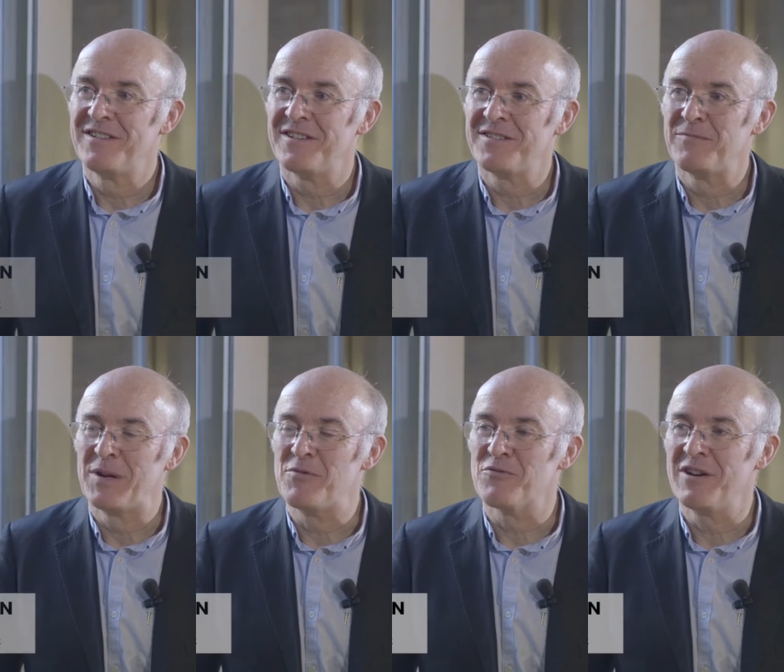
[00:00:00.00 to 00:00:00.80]
that
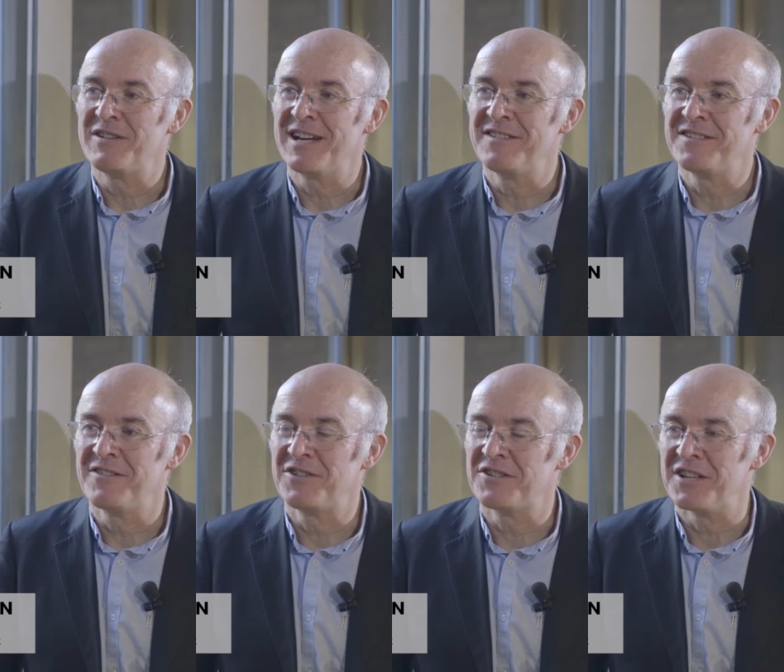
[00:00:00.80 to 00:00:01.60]
people wrote down, there's
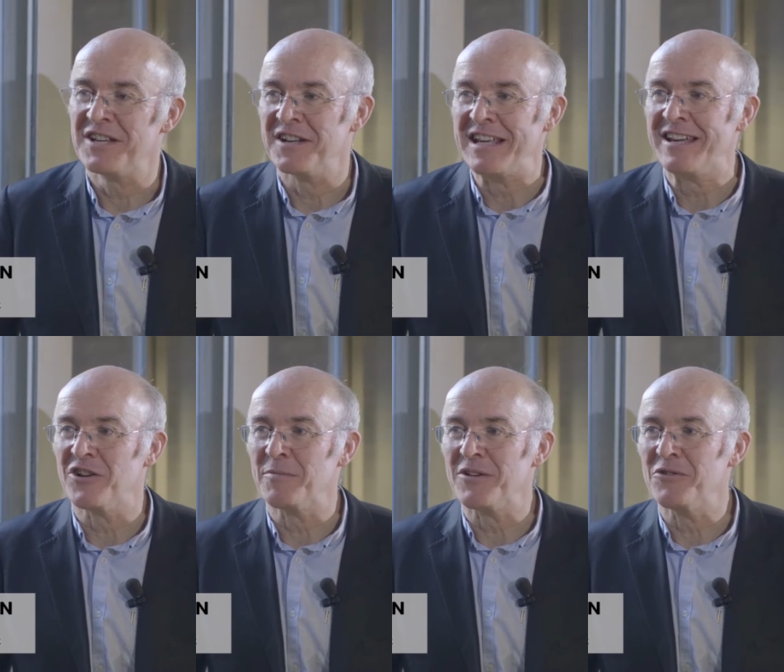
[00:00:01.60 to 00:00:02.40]
no such thing as an
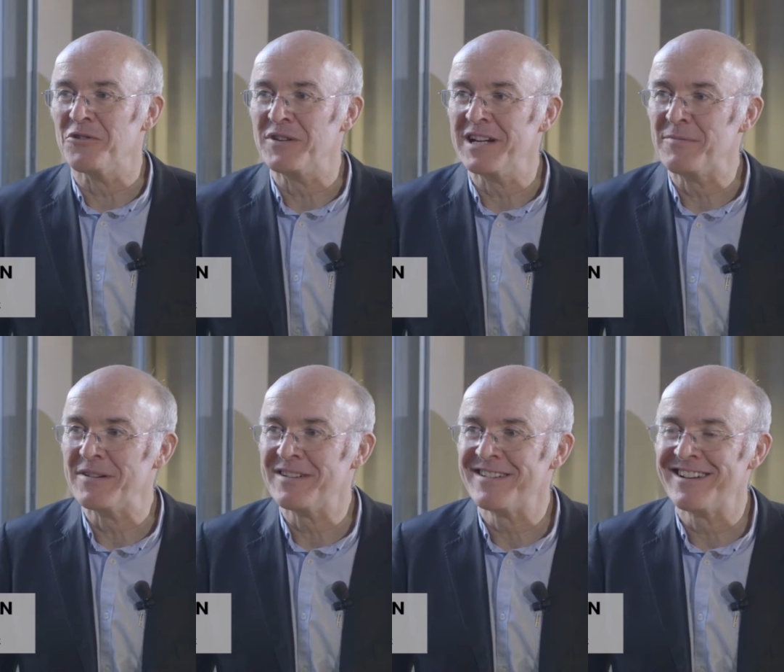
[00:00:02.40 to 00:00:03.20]
economic law really,
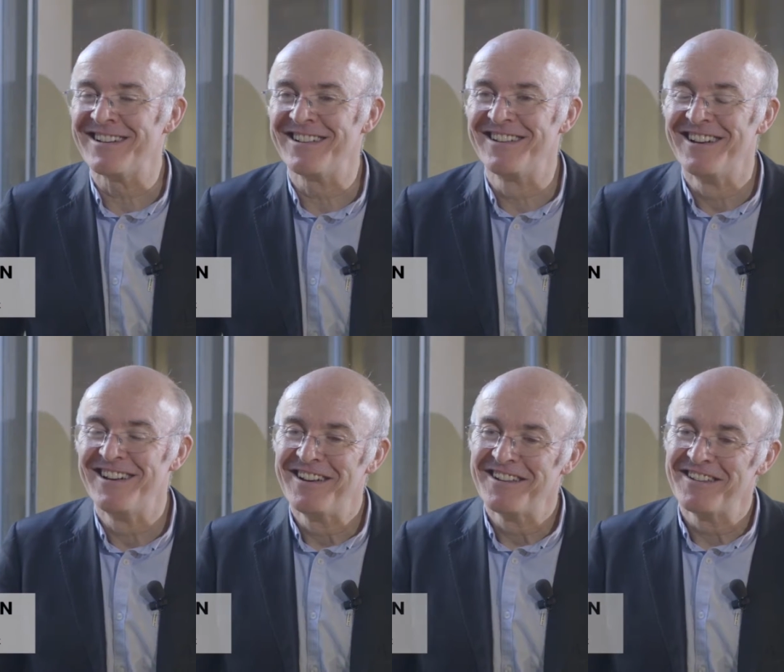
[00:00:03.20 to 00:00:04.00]
but
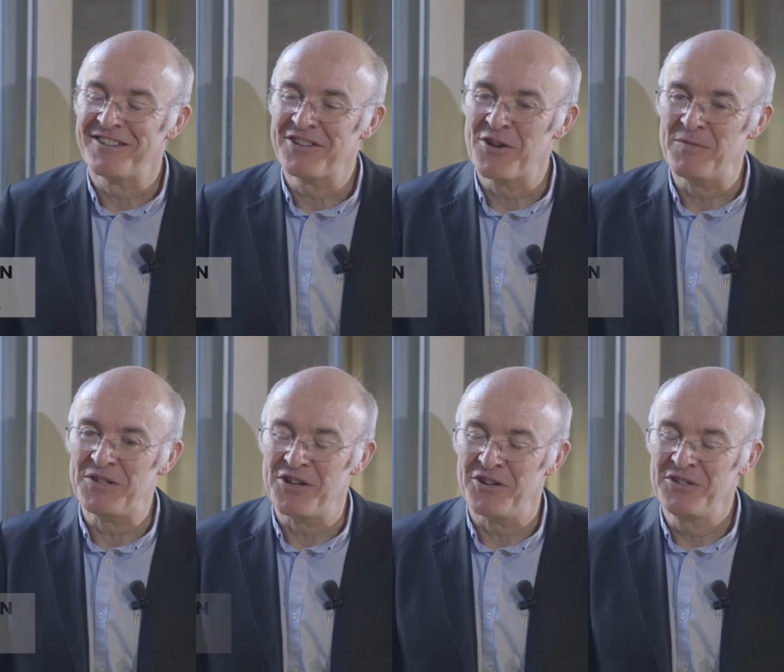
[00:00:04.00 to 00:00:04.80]
the term
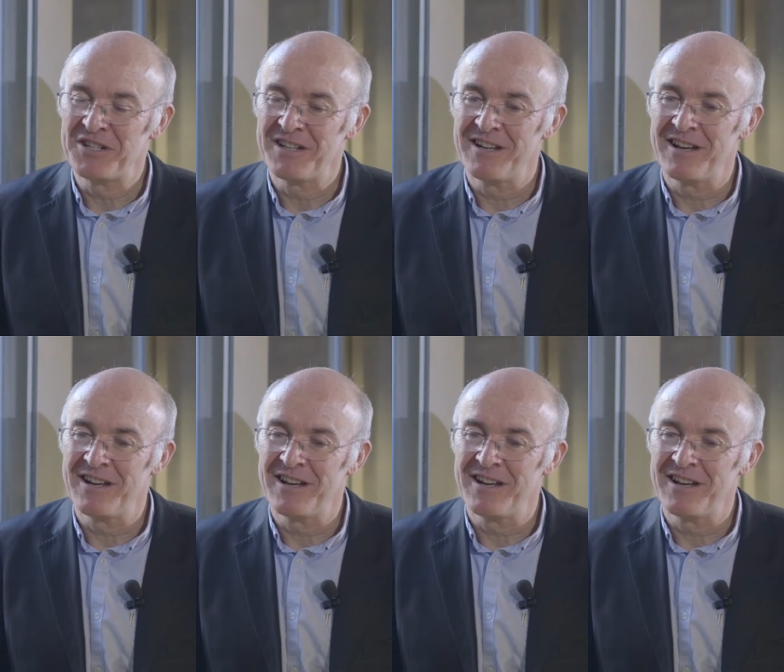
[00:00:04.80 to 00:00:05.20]
is used,